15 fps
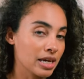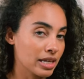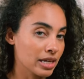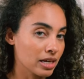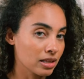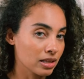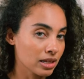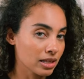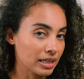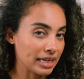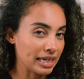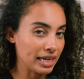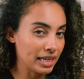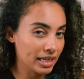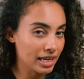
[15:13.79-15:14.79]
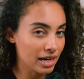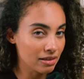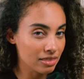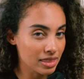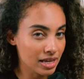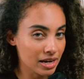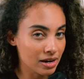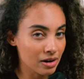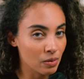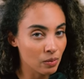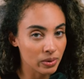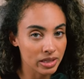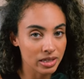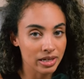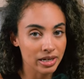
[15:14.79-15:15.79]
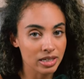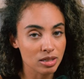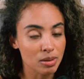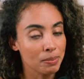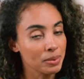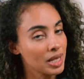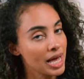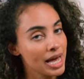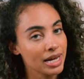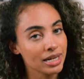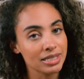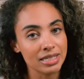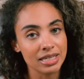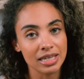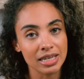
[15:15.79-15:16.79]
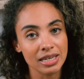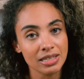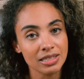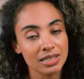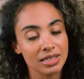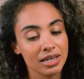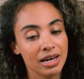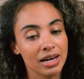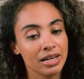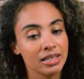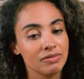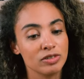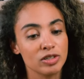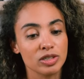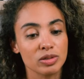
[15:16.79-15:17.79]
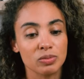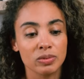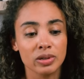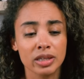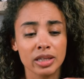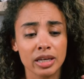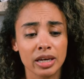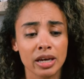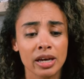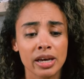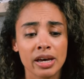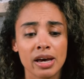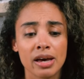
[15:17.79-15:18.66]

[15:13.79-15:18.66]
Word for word: getting a little heated out there with a nice black tee to kind of just really